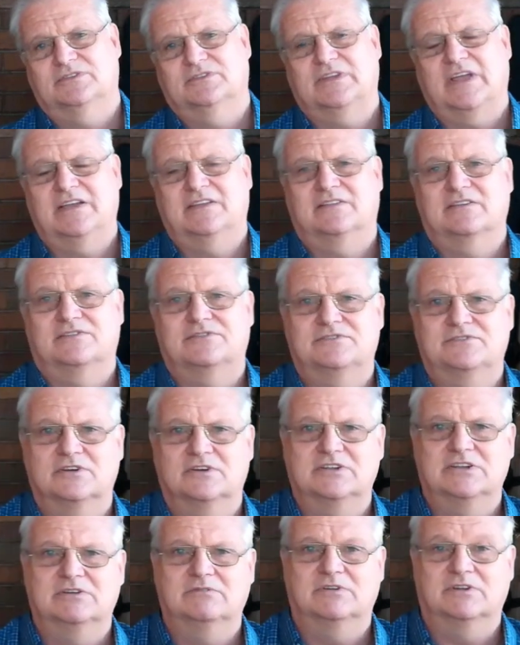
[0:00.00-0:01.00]
Take this
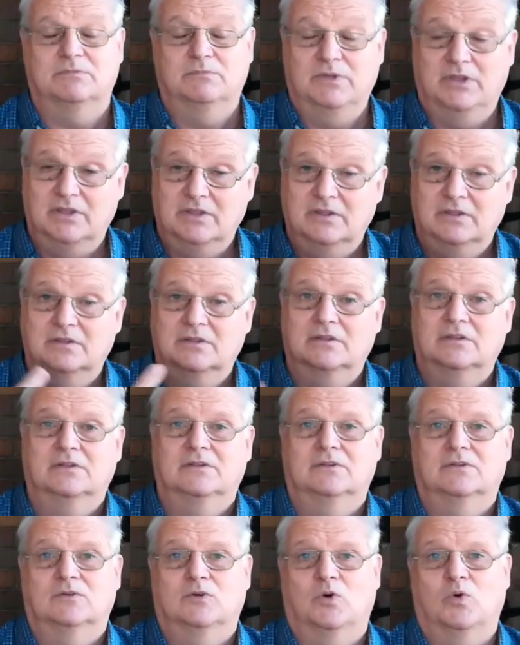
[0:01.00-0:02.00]
journey with me
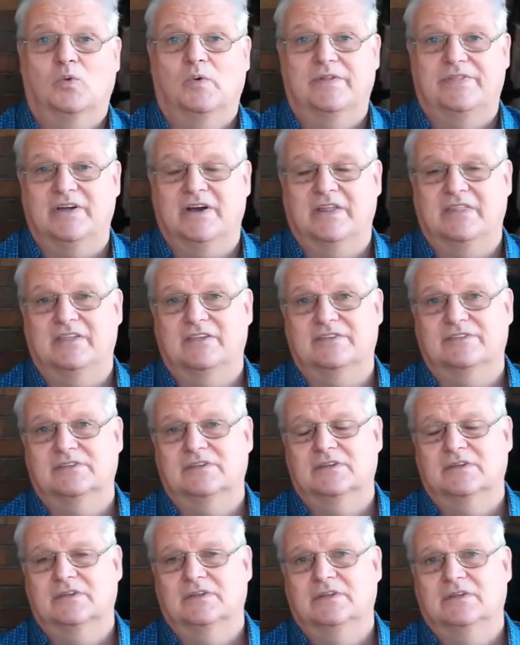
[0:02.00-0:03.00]
or with others,
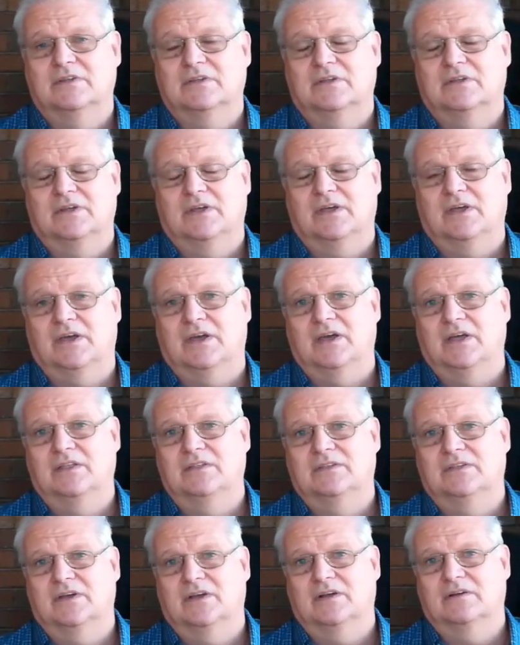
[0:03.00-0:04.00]

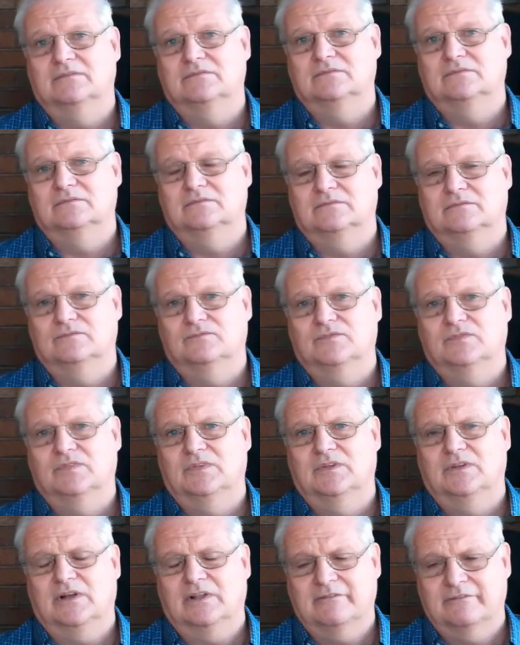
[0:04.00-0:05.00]
and
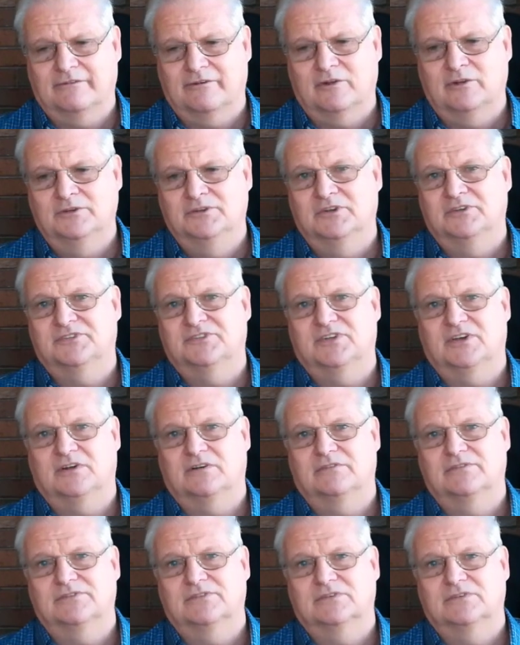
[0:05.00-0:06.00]
unfold
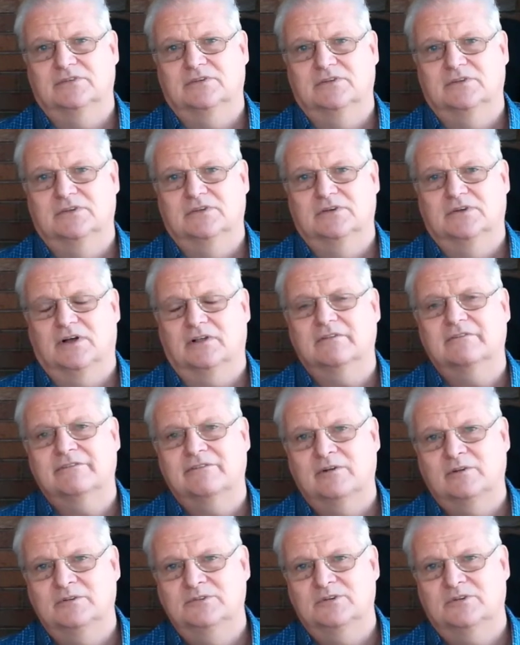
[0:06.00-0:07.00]
yourselves,
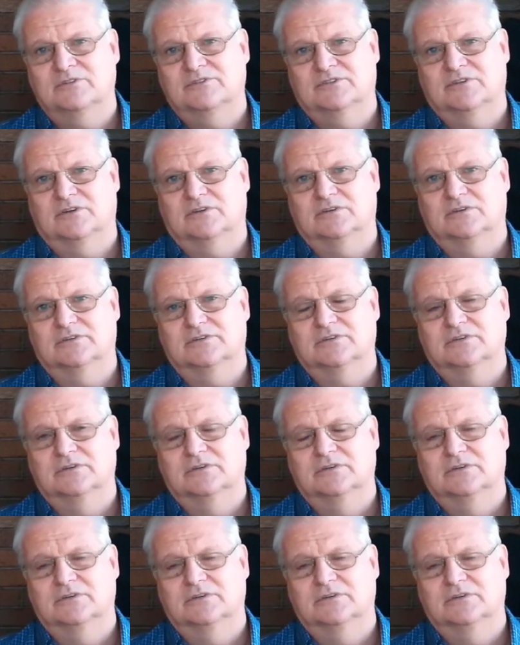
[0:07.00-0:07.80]
unfold your souls.